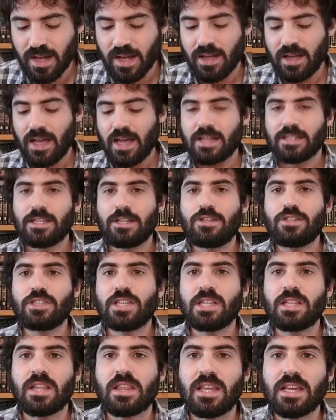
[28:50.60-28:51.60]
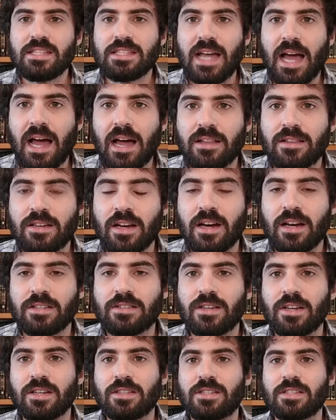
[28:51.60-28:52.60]
it's interesting to things to,
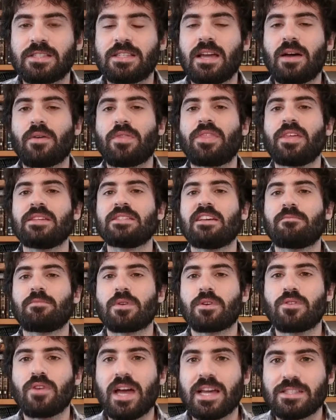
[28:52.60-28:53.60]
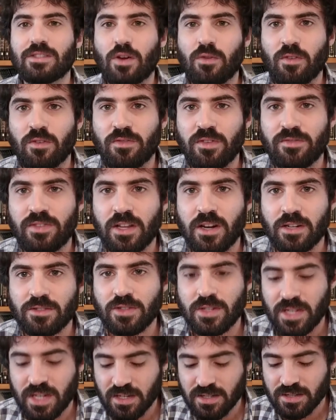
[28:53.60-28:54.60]
to, to see how things have progressed over
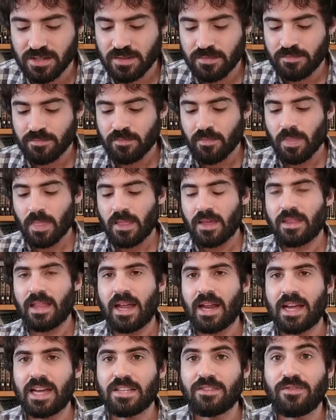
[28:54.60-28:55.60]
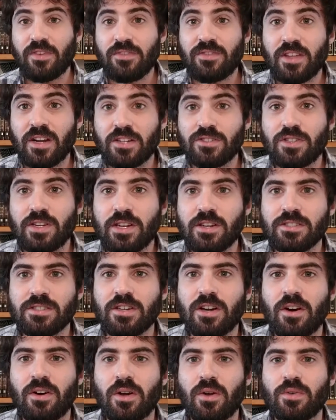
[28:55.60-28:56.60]
1500 years that I guess 1500 years
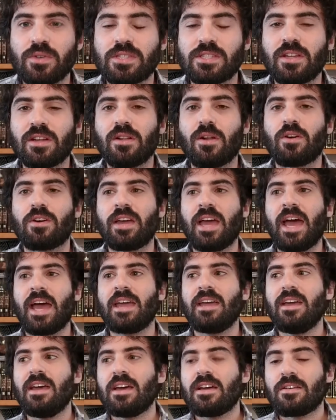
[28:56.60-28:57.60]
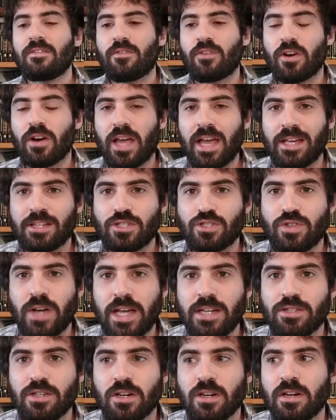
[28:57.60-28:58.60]
ago, it was still okay for a
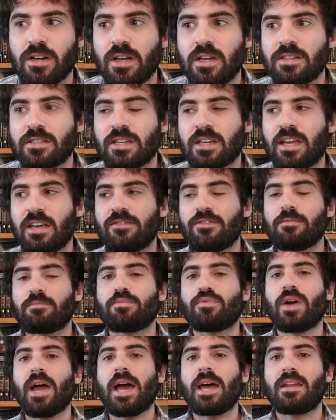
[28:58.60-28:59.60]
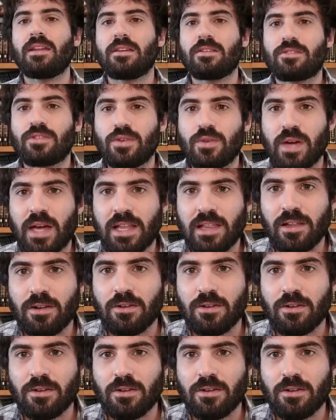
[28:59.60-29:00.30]
stranger to give bread to a